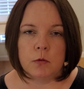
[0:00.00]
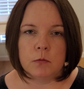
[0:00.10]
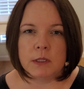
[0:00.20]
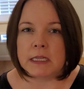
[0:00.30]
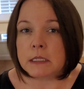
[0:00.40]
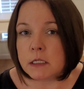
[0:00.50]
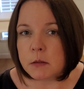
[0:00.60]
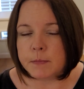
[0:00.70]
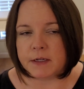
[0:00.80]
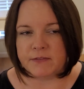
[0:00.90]
with a little
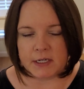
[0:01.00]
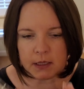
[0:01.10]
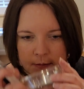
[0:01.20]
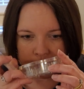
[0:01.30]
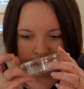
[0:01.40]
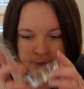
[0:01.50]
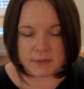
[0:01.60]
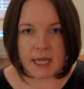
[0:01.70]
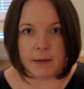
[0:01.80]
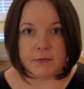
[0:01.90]
bit of vanilla
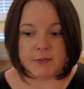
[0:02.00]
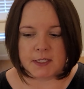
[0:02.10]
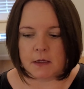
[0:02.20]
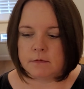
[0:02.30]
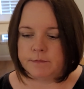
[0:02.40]
type of scent.